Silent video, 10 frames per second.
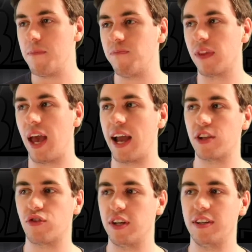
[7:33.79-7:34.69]

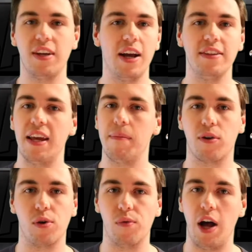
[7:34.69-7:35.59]
Actress, I'd say
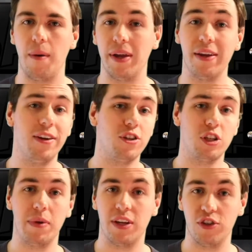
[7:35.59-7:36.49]
Margot Robbie, not just
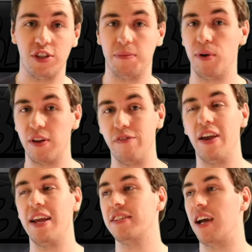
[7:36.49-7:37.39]
because she's a pretty
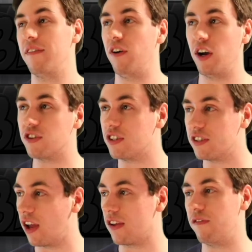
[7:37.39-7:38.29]
face. I find she's
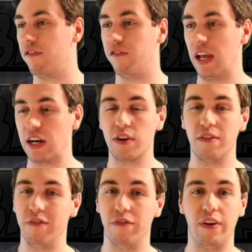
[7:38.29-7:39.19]
a very,
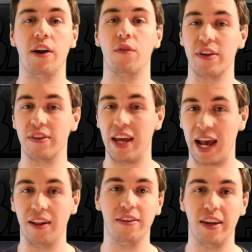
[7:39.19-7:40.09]
very
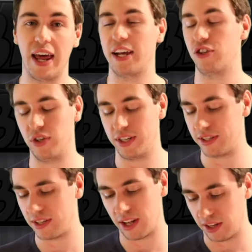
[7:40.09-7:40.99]
talented
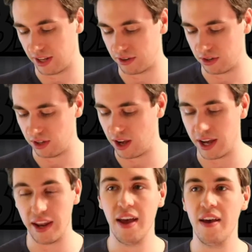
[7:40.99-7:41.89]
actress. I like her a
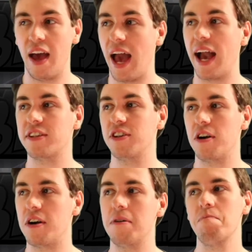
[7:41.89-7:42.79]
lot.
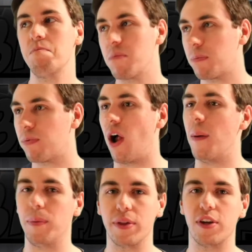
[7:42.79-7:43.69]
Actor,
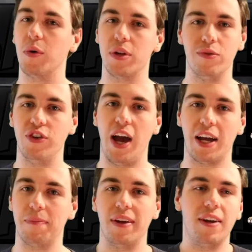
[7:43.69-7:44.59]
probably go Hugh
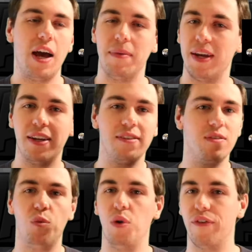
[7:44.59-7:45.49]
Jackman. I mean,
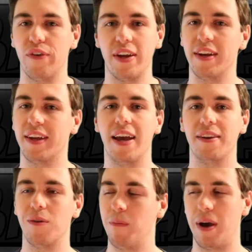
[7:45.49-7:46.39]
Wolverine, again,
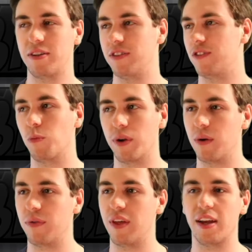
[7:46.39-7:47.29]
going back to the superhero
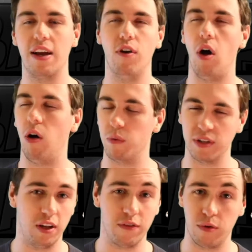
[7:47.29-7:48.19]
thing, I've always
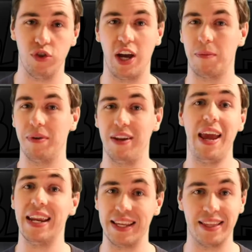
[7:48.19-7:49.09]
loved Hugh Jackman in
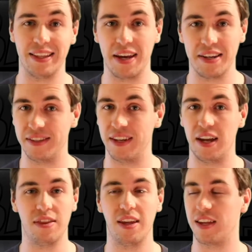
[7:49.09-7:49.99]
anything that he's in. I
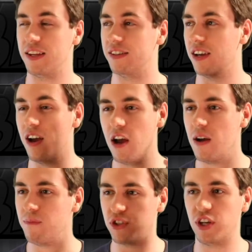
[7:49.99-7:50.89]
think he's
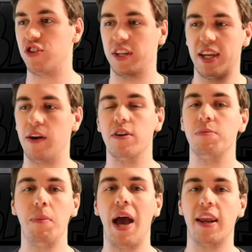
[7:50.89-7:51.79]
such a
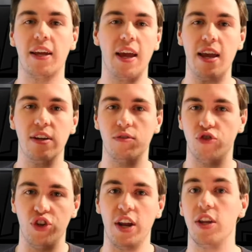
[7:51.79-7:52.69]
charismatic and
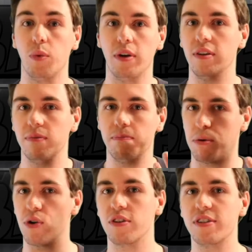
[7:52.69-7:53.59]
genuine
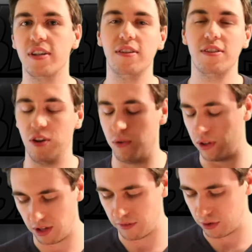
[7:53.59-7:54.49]
person, so I
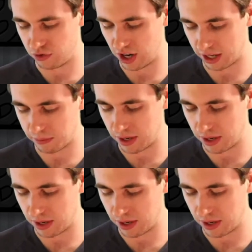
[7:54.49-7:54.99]
love Hugh Jackman.